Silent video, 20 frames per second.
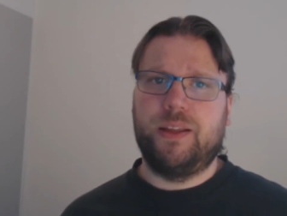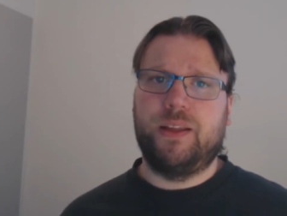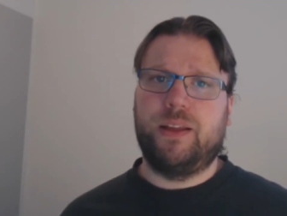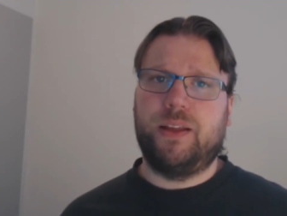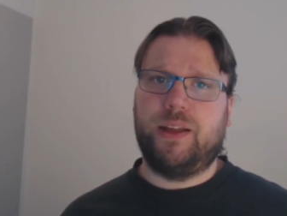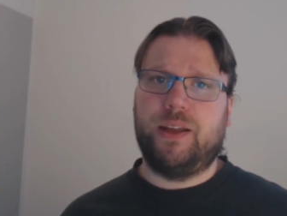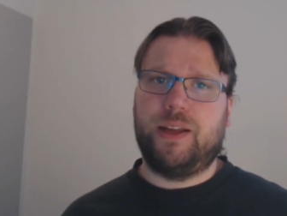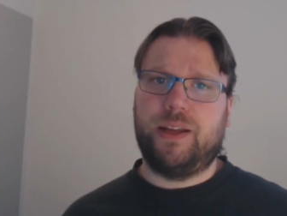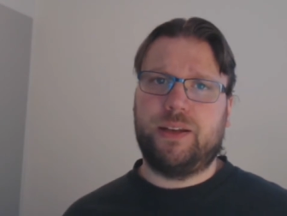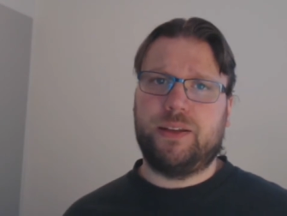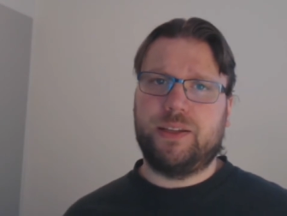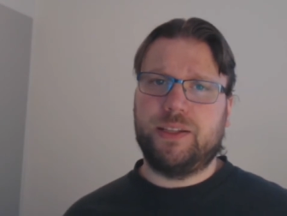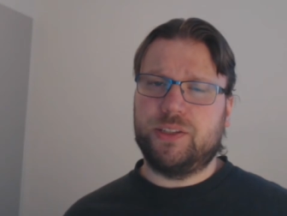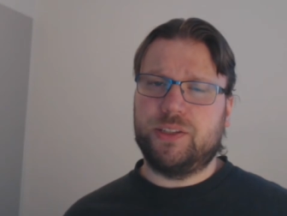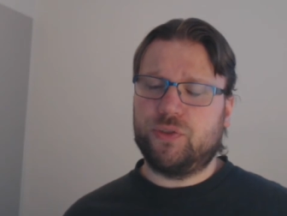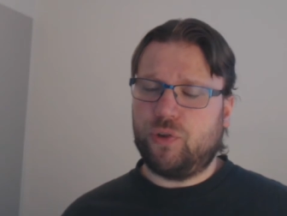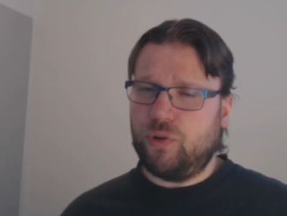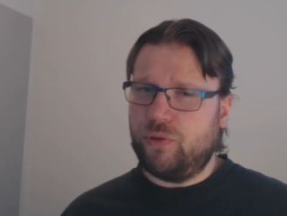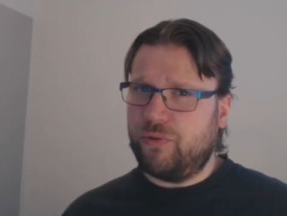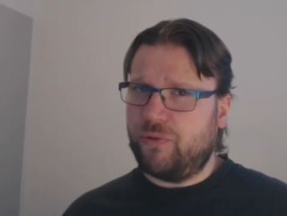And the
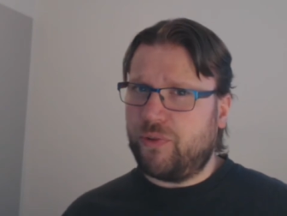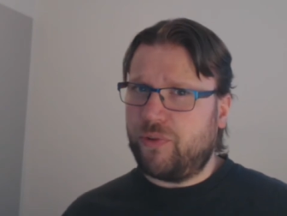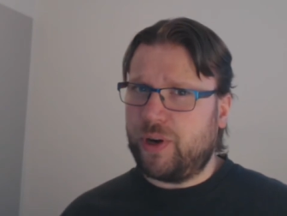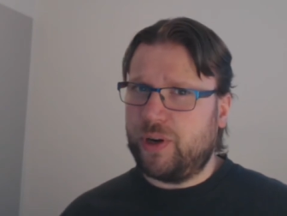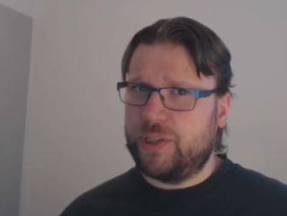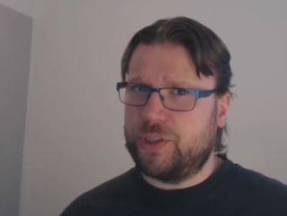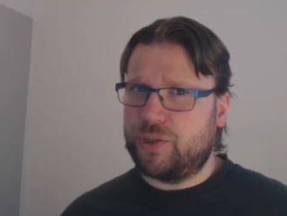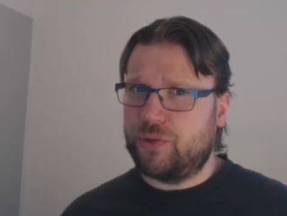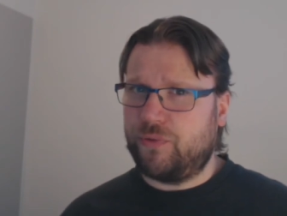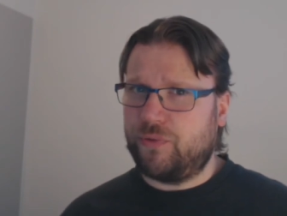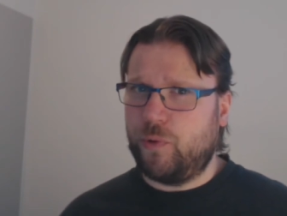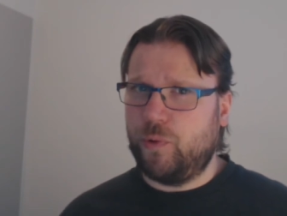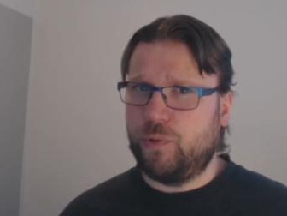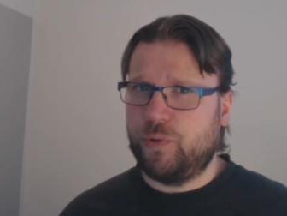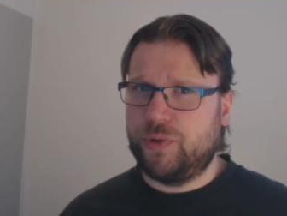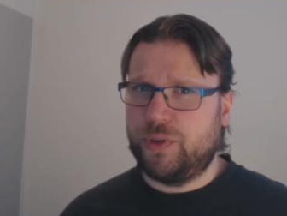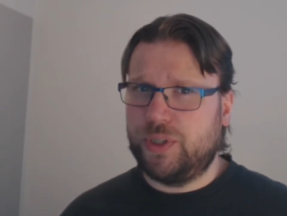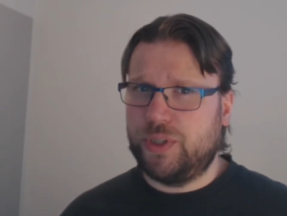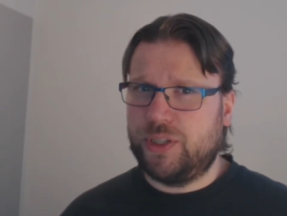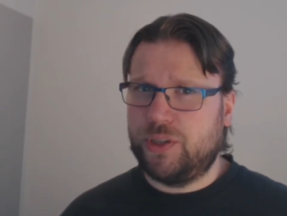slower variants of
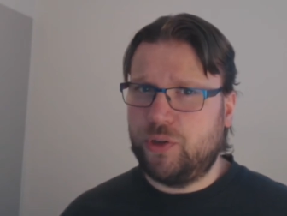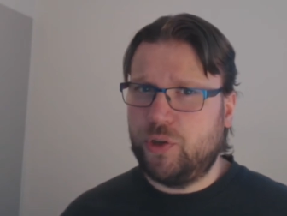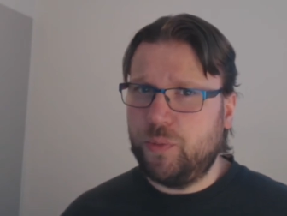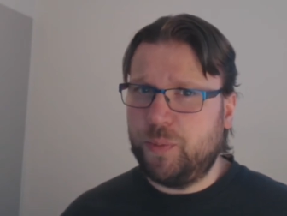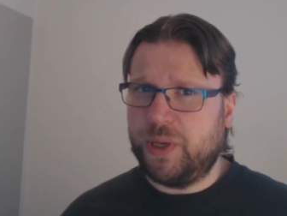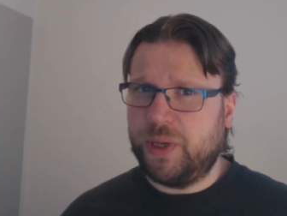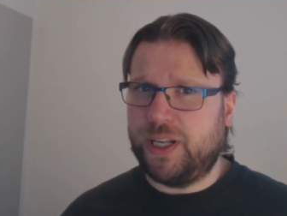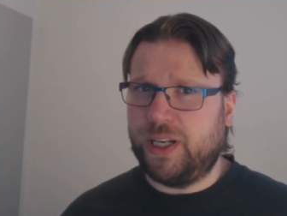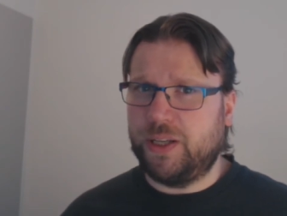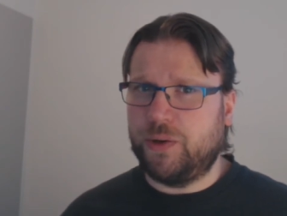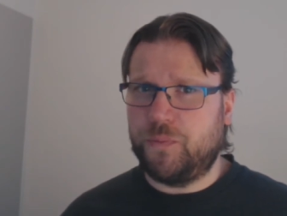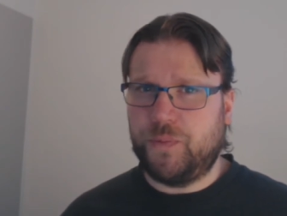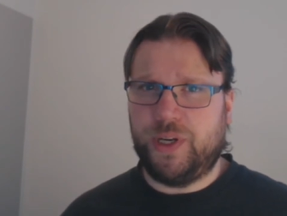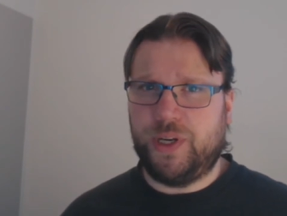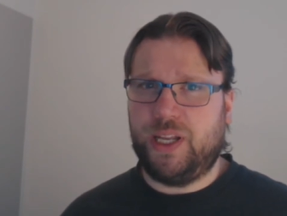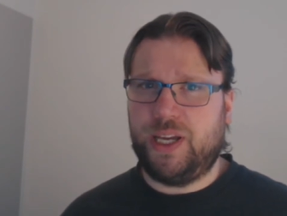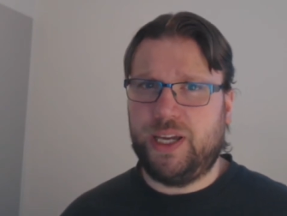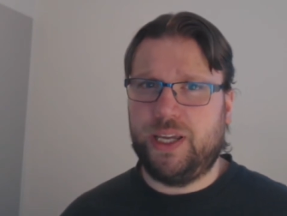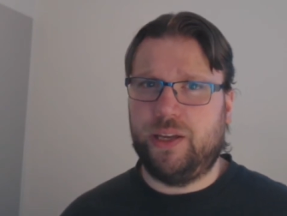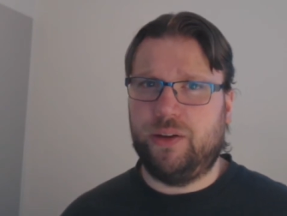Rogue typically
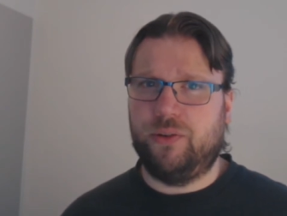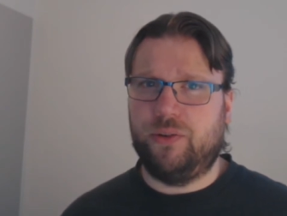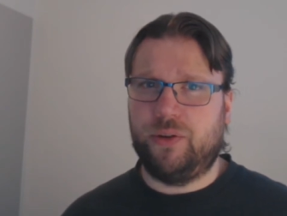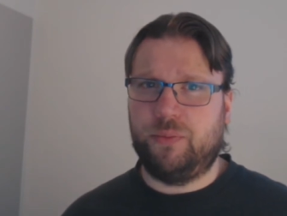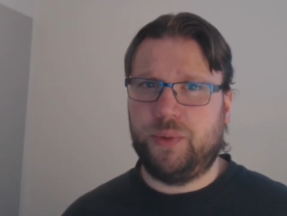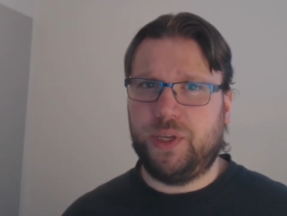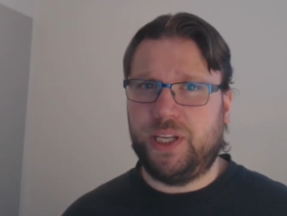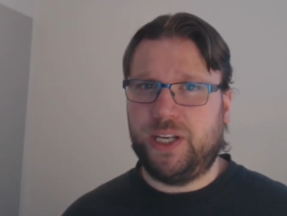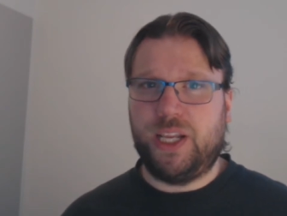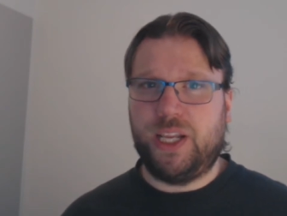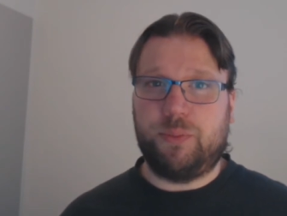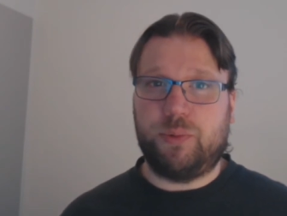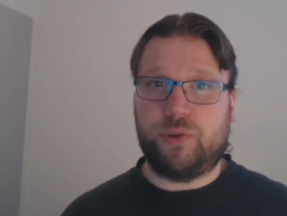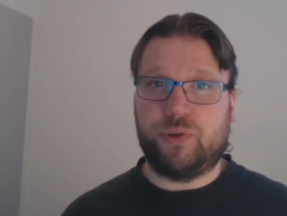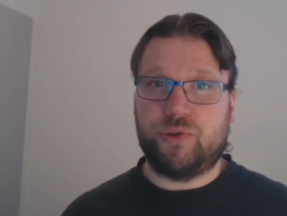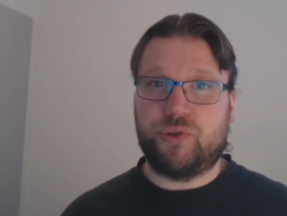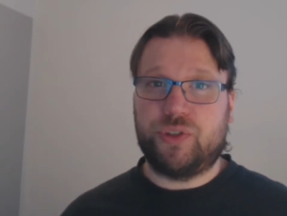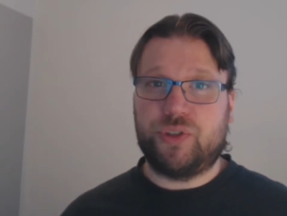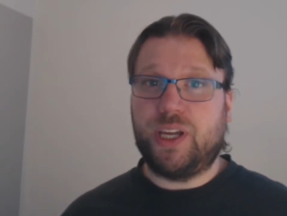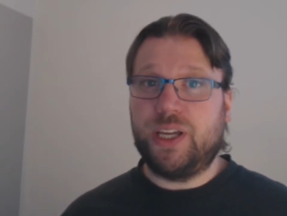rely on being able
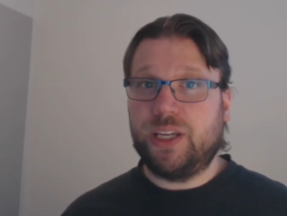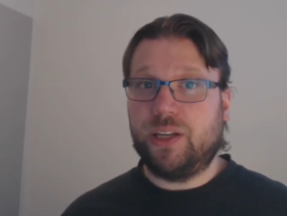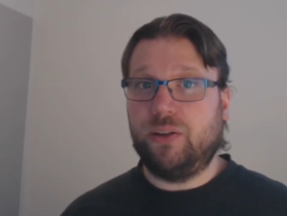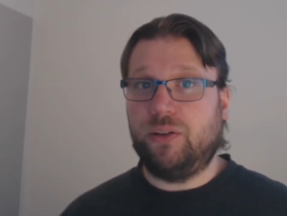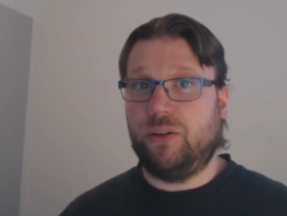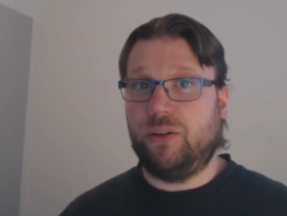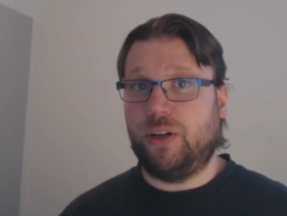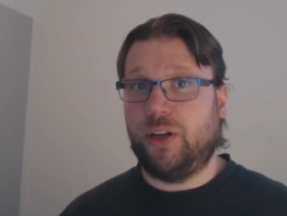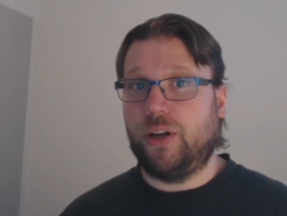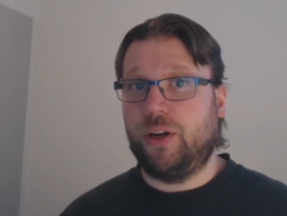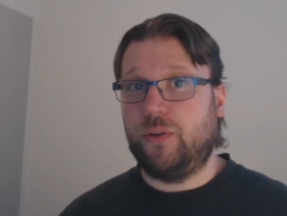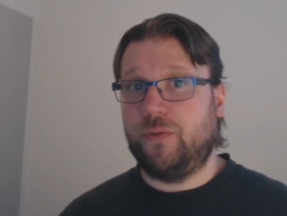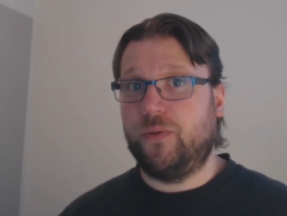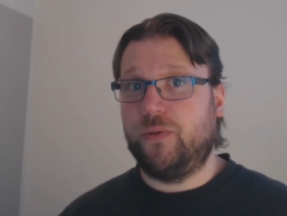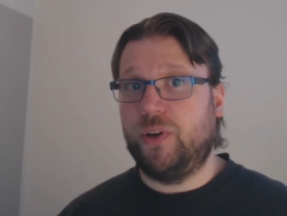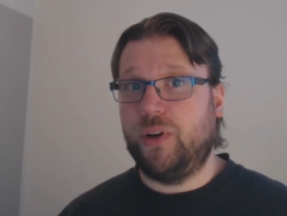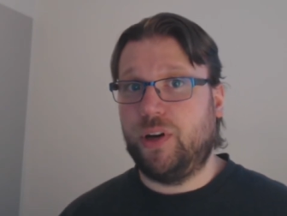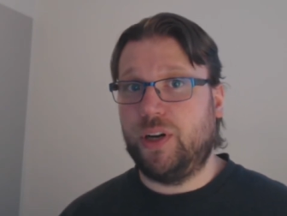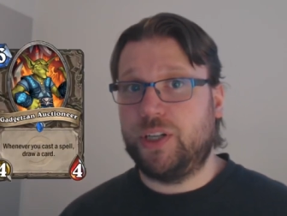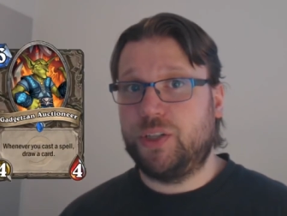to cycle a lot of
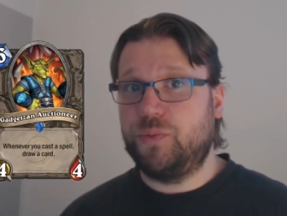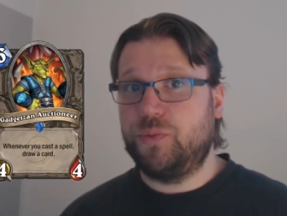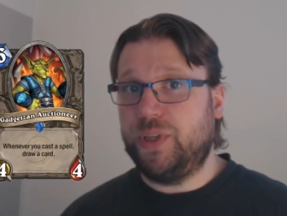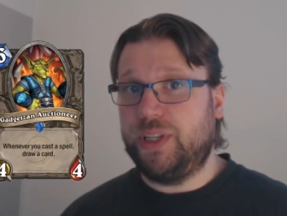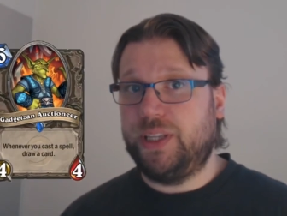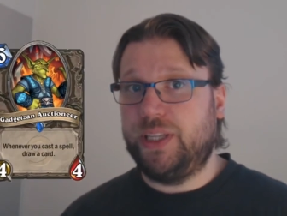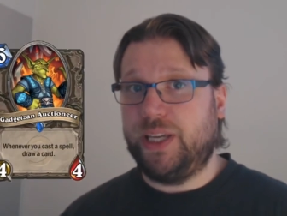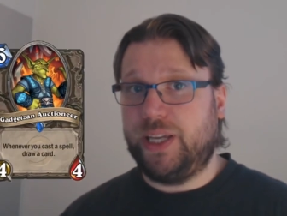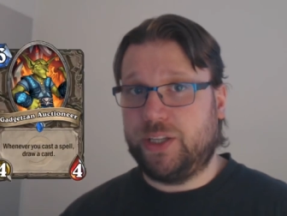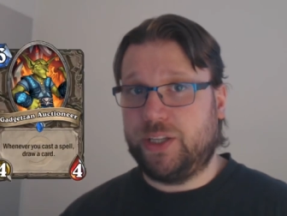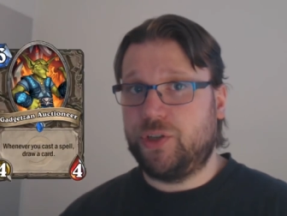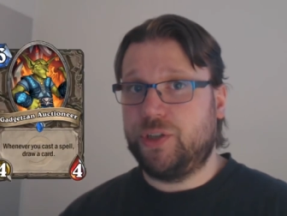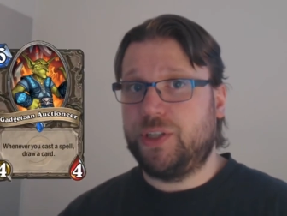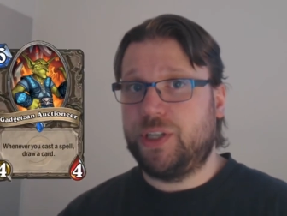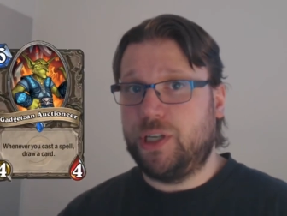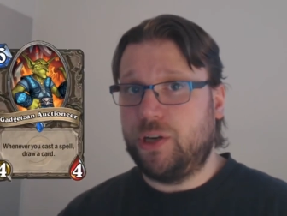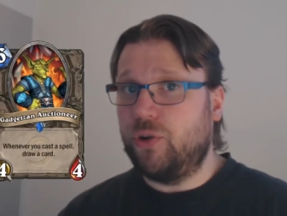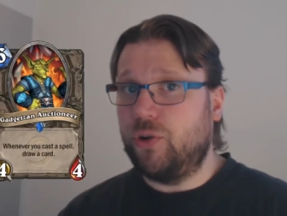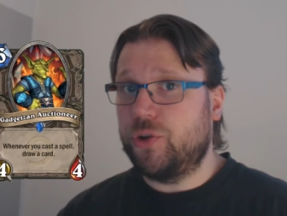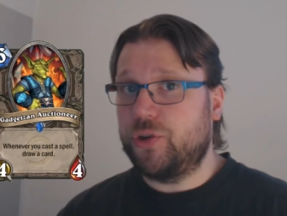cards with the gadgets
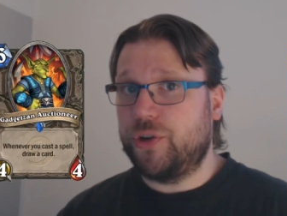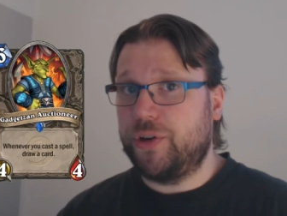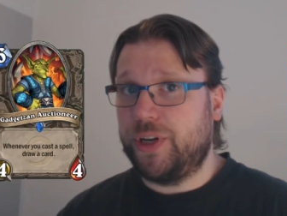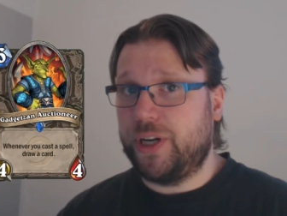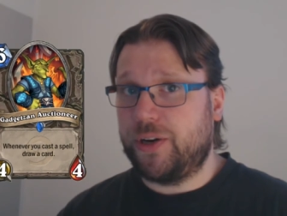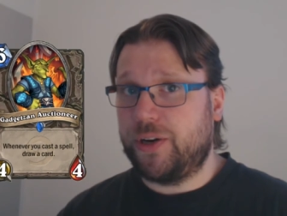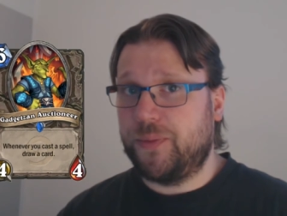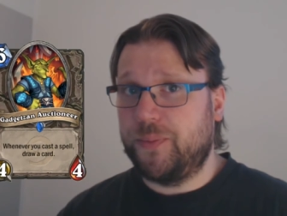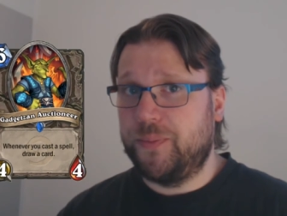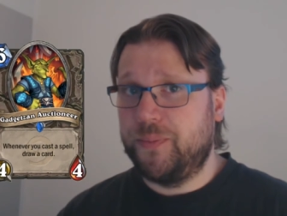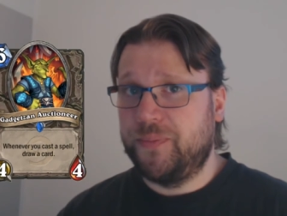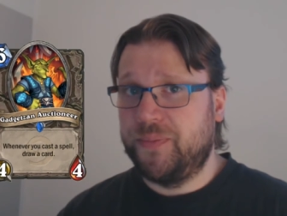and Auctioneer.